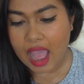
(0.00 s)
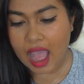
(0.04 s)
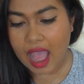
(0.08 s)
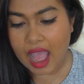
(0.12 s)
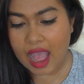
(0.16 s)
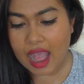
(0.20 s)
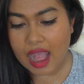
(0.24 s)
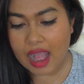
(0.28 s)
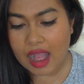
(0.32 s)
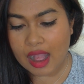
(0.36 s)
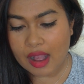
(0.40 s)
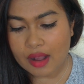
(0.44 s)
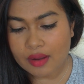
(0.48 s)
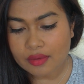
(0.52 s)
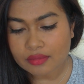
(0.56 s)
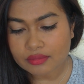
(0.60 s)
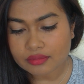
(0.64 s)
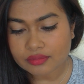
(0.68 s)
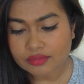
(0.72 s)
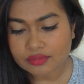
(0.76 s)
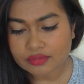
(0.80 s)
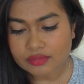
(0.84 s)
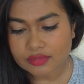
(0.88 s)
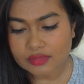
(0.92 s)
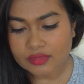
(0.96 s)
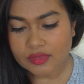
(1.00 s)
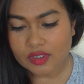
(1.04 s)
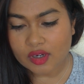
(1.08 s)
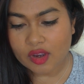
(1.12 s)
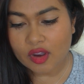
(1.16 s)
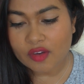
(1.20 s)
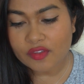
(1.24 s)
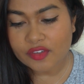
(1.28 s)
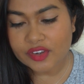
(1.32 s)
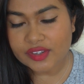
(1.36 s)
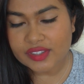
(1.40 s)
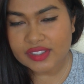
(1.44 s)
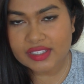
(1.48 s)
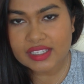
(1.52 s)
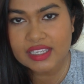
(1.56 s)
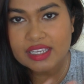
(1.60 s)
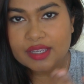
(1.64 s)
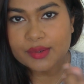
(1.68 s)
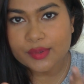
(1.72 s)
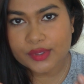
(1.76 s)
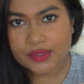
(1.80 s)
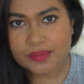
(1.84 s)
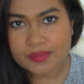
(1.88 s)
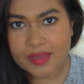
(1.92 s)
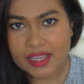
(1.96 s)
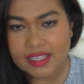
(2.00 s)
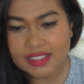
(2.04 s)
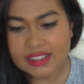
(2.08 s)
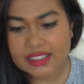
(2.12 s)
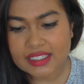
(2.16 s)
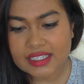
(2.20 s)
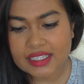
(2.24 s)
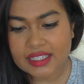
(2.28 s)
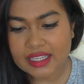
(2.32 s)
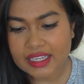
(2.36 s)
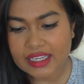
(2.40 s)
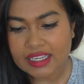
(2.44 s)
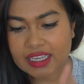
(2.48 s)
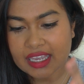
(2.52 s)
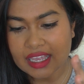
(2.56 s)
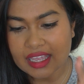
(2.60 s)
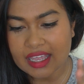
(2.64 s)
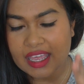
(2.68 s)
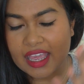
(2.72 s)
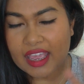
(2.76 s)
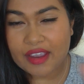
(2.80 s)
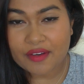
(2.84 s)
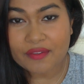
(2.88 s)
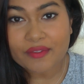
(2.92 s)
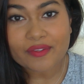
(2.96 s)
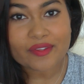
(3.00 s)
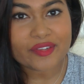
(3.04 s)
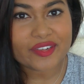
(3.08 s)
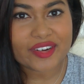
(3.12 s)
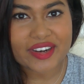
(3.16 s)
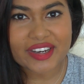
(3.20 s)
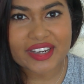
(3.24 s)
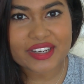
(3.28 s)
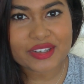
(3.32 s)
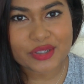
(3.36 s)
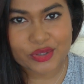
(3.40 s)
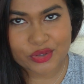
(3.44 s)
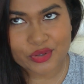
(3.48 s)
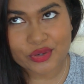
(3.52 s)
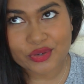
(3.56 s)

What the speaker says: Obviously it was messy like every